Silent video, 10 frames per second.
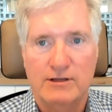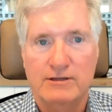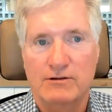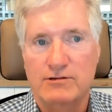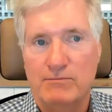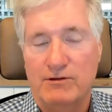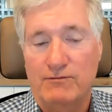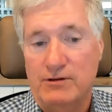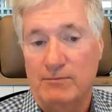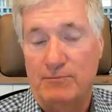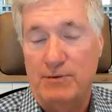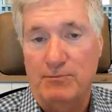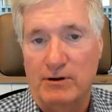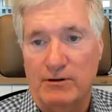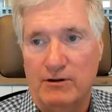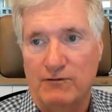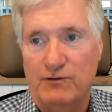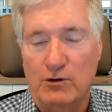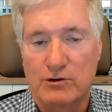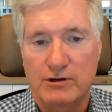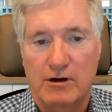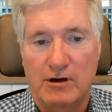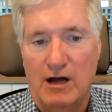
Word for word: you know, some of the people, their viewers are going,